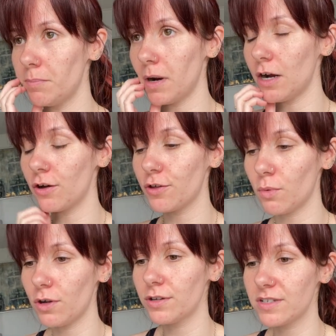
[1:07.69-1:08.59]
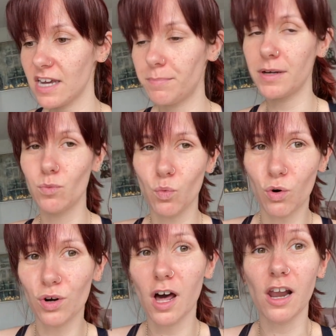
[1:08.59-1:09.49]
My other ones had been
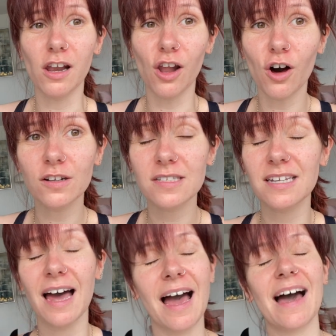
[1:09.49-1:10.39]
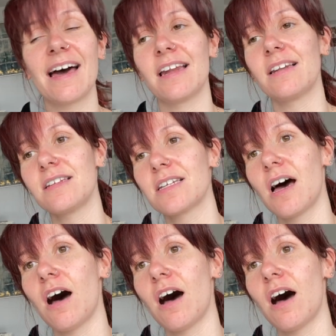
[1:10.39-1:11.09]
worn a lot and